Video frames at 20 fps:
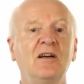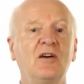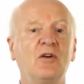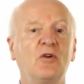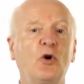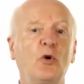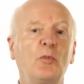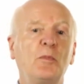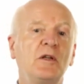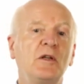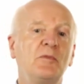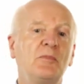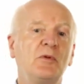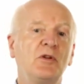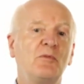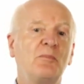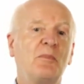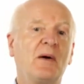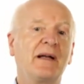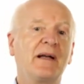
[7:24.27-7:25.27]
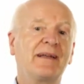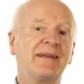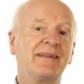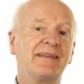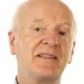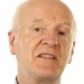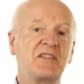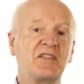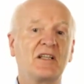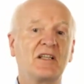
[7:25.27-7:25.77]
who are hoping to put it back
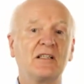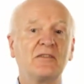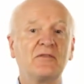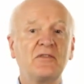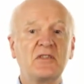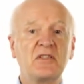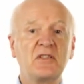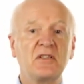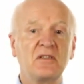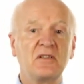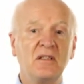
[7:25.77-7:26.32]
into service,